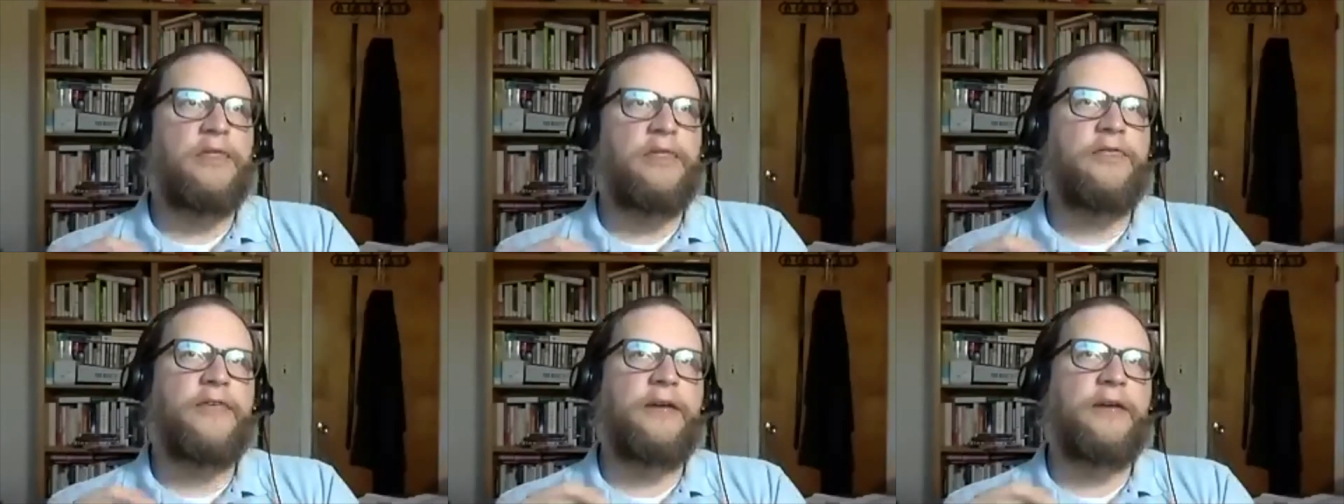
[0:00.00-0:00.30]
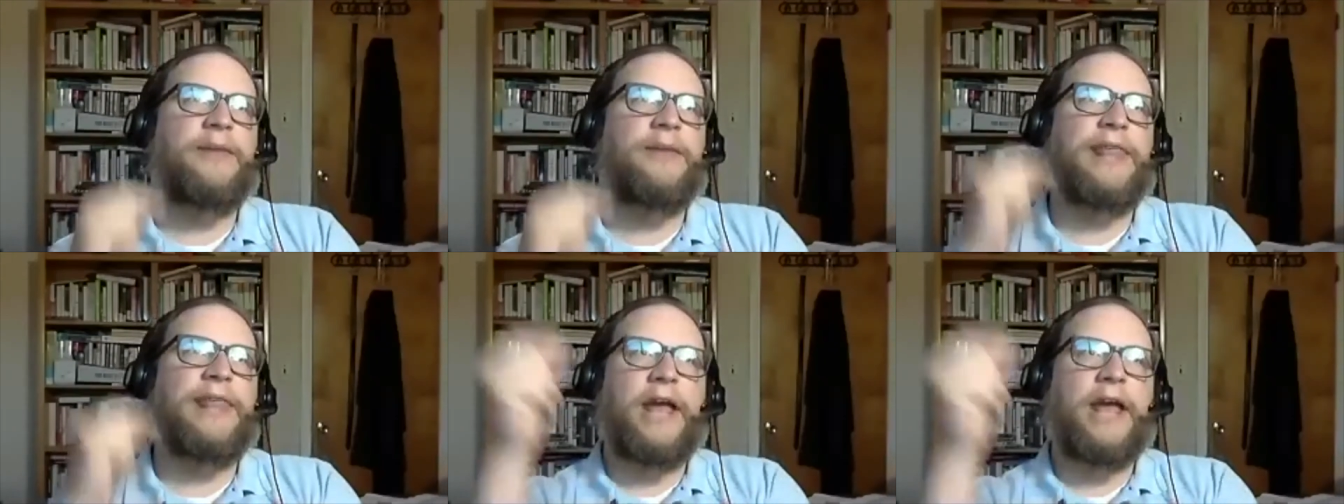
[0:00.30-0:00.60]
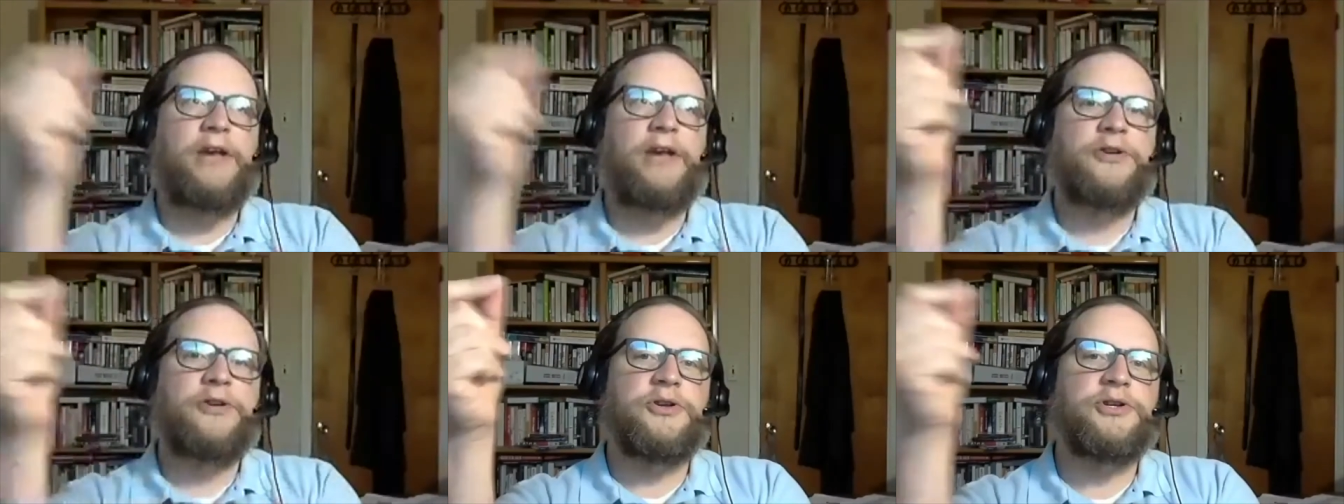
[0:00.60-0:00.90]
the
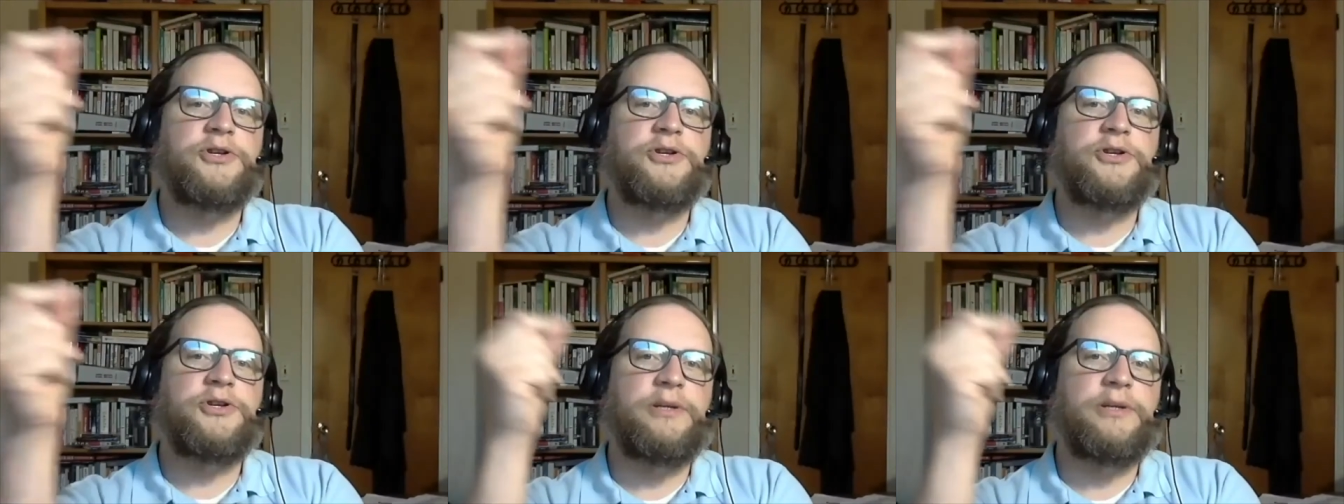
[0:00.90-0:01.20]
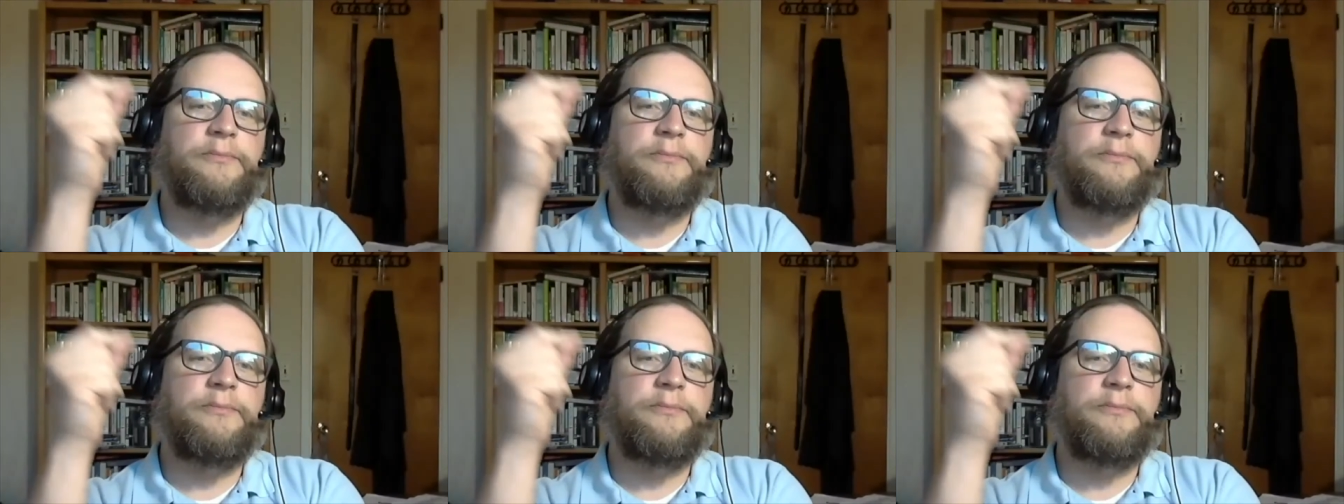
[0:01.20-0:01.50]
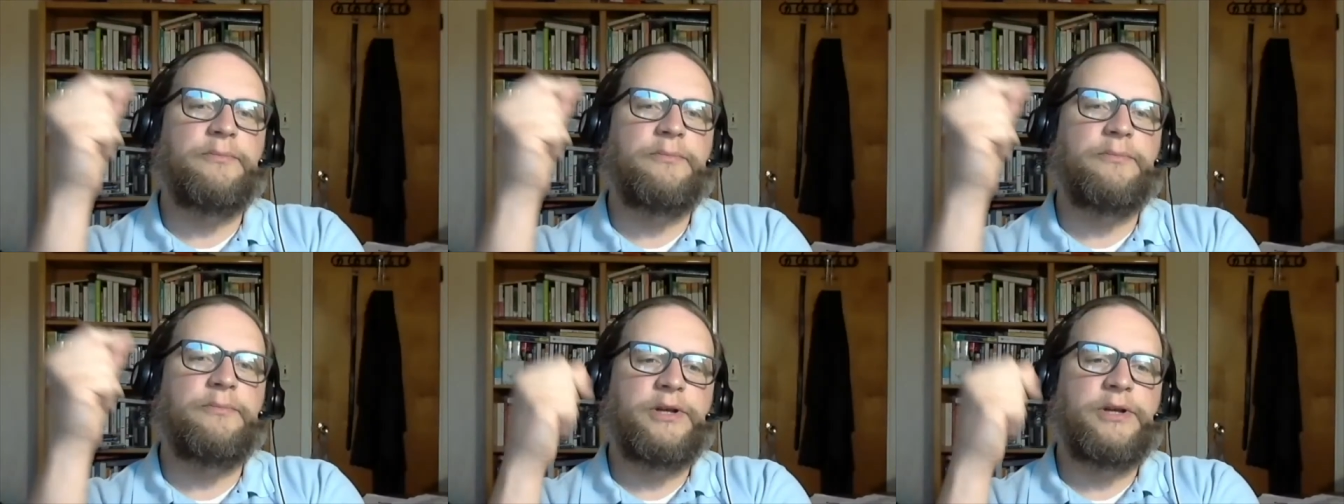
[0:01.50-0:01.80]
relationship between
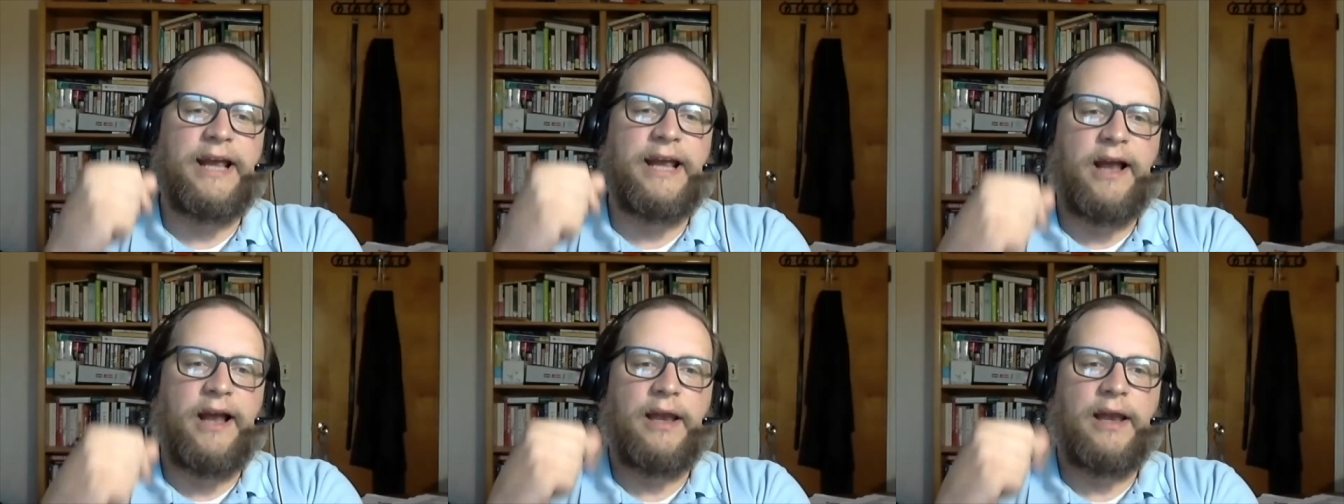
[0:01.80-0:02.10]
God and